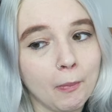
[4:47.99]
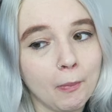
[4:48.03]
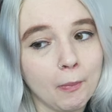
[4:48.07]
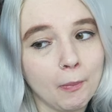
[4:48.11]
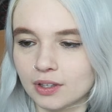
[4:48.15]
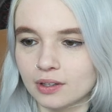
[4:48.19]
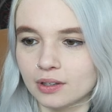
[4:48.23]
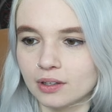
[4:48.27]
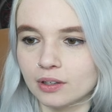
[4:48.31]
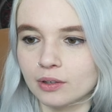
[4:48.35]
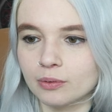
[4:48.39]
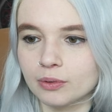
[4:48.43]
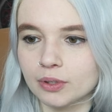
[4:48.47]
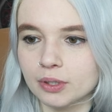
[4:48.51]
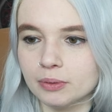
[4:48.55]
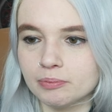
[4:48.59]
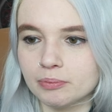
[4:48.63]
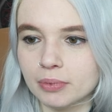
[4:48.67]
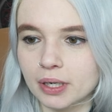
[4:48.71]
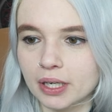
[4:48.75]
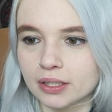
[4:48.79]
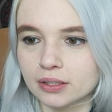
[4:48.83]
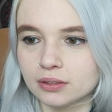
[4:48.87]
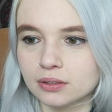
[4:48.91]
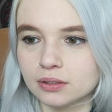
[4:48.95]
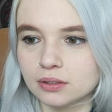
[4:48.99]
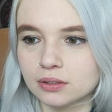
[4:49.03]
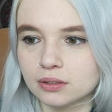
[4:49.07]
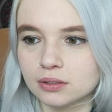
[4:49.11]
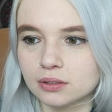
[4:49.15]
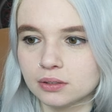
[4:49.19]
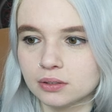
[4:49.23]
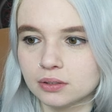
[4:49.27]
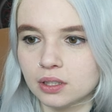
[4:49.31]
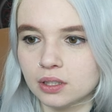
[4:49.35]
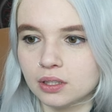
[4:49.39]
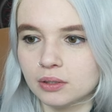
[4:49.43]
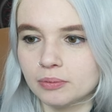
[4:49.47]
yeah, the green banner.
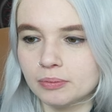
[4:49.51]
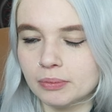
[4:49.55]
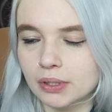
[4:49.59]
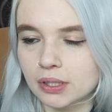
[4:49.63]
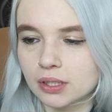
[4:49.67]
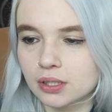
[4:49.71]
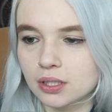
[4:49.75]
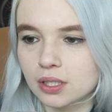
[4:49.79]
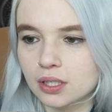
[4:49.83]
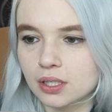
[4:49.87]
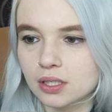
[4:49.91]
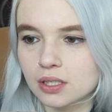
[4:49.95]
In the book,